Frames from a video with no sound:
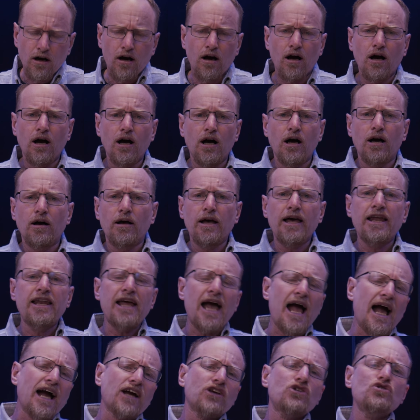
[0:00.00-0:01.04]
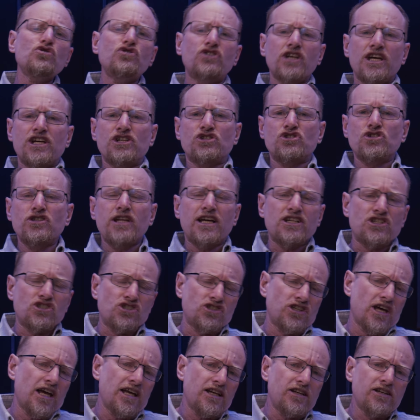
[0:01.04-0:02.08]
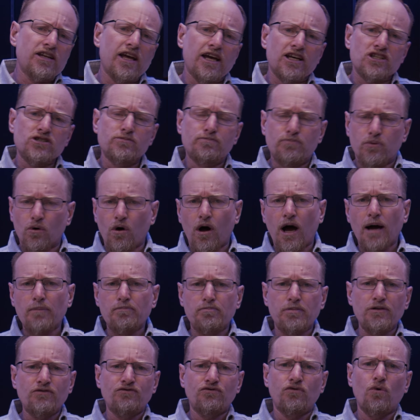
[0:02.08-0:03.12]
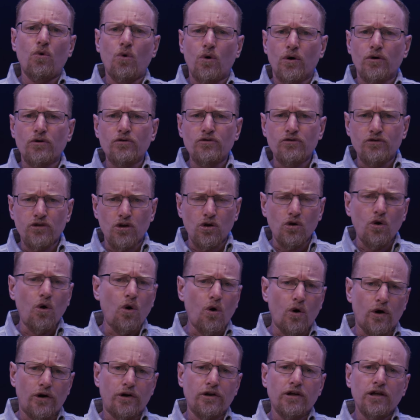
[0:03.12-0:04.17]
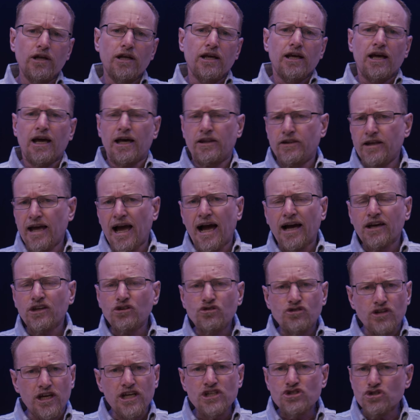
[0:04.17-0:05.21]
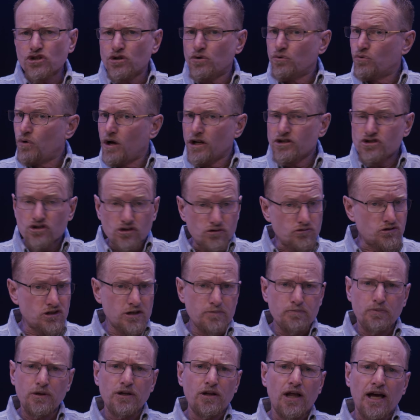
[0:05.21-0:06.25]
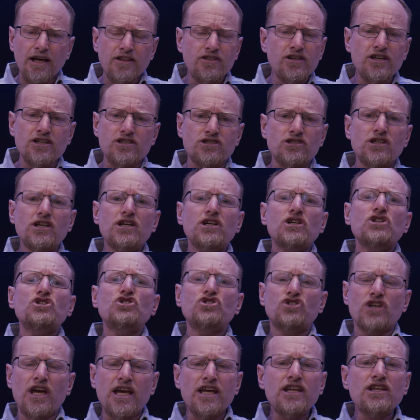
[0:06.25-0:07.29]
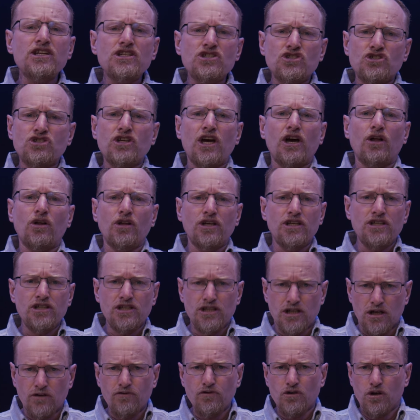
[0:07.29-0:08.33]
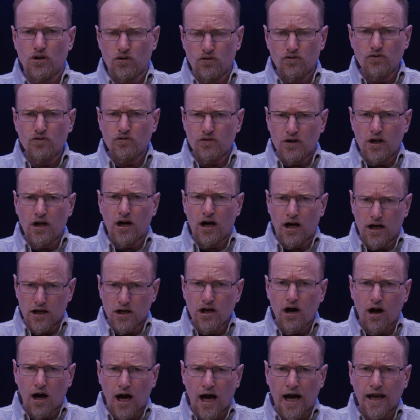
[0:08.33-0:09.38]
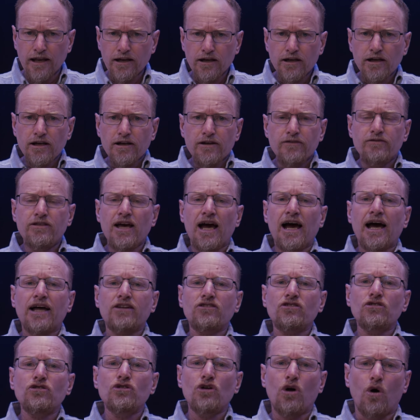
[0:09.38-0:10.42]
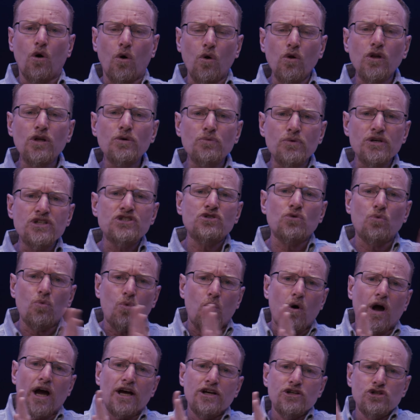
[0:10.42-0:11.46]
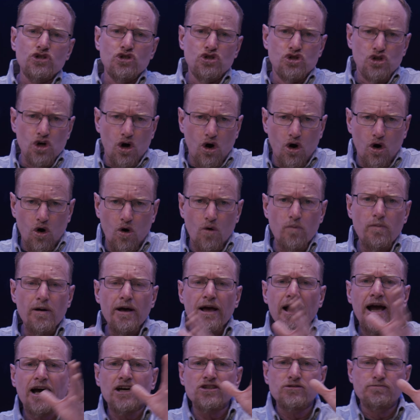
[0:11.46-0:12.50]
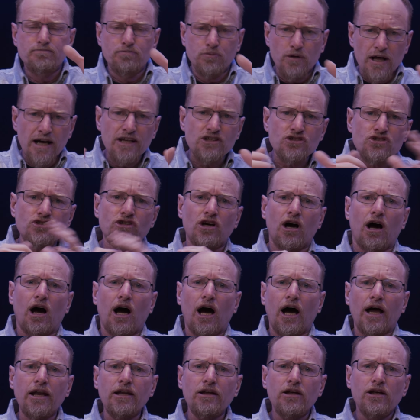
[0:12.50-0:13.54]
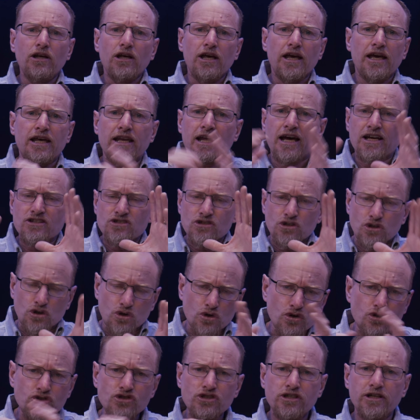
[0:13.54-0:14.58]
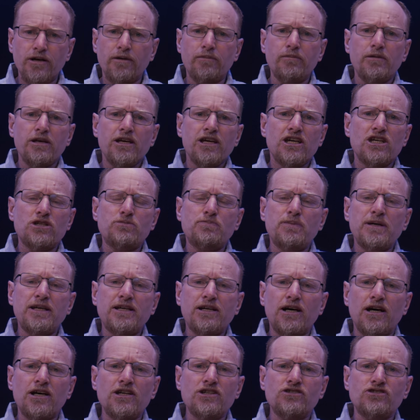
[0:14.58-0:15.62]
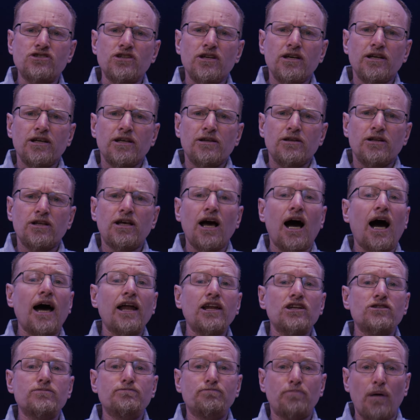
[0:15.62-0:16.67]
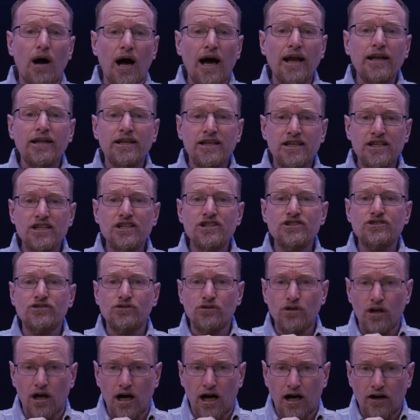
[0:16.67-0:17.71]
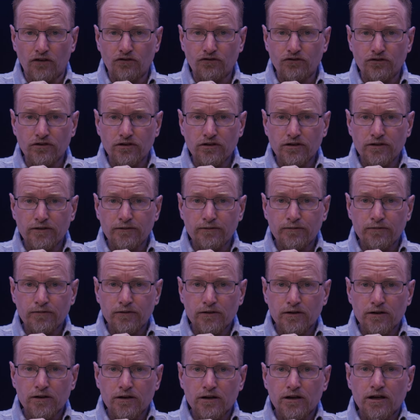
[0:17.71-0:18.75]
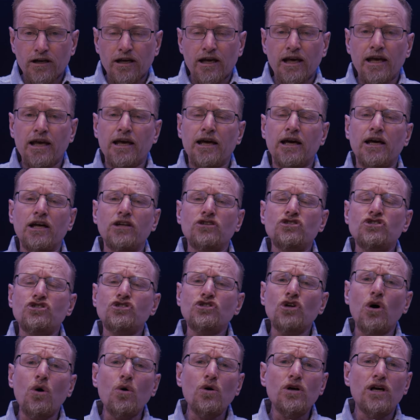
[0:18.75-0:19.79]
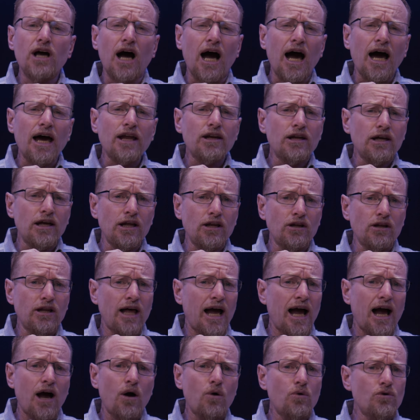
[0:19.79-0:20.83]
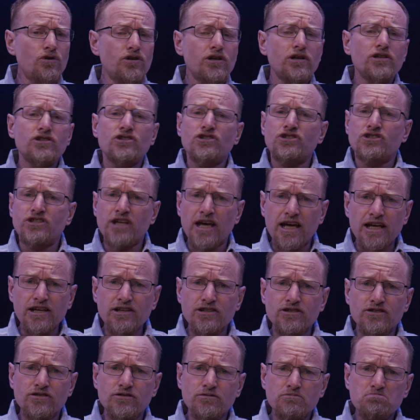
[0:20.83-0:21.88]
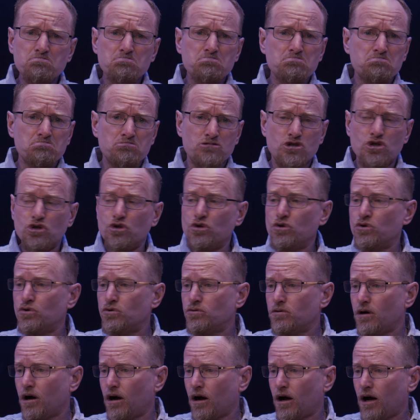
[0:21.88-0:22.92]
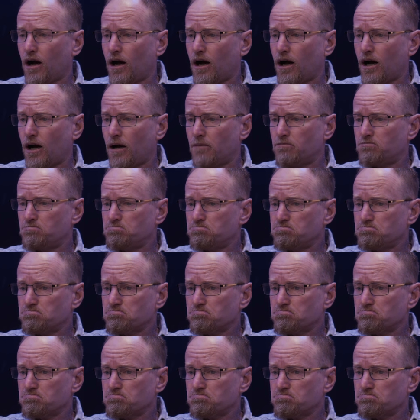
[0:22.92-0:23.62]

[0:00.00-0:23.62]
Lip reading: accusation that Satan has brought before the Lord. And the accusation runs simply like this. Satan is telling God that the only reason why Job has blessed God and hasn't cursed him is because God has bought his love. And so God allowed Satan to go